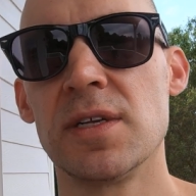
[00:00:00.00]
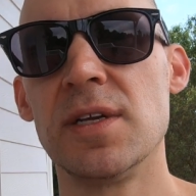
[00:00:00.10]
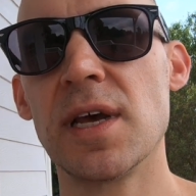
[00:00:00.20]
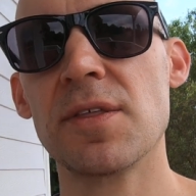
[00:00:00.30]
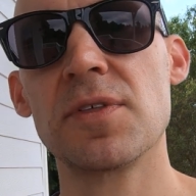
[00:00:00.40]

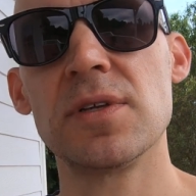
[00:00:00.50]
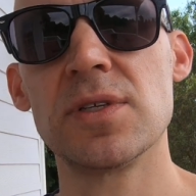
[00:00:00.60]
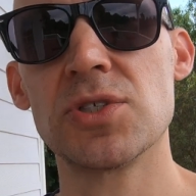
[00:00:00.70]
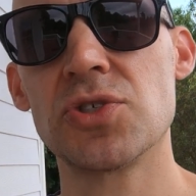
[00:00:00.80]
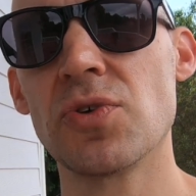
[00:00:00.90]
death and
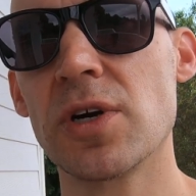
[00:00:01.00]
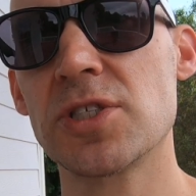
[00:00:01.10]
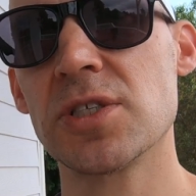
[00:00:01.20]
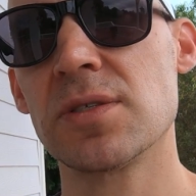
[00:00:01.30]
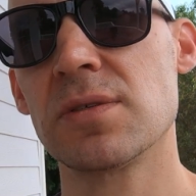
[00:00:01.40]

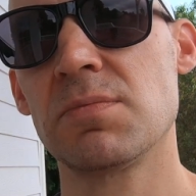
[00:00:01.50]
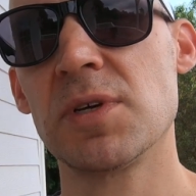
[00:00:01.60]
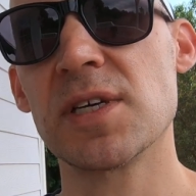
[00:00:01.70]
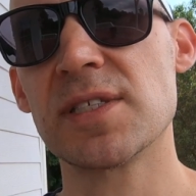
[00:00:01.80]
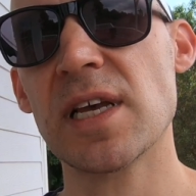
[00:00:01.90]
destruction
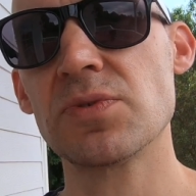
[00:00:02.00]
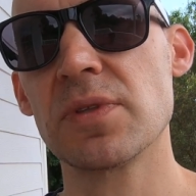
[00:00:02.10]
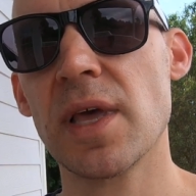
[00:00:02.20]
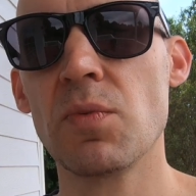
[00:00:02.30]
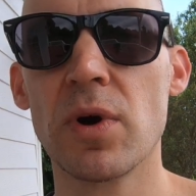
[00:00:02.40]
because that's
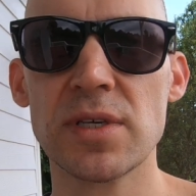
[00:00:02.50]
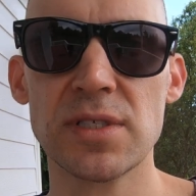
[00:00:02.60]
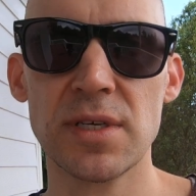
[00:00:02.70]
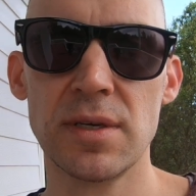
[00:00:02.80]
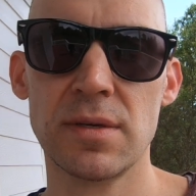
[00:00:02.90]
what they want to
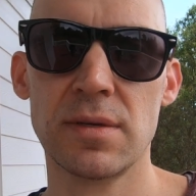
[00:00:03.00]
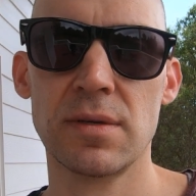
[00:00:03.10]
see.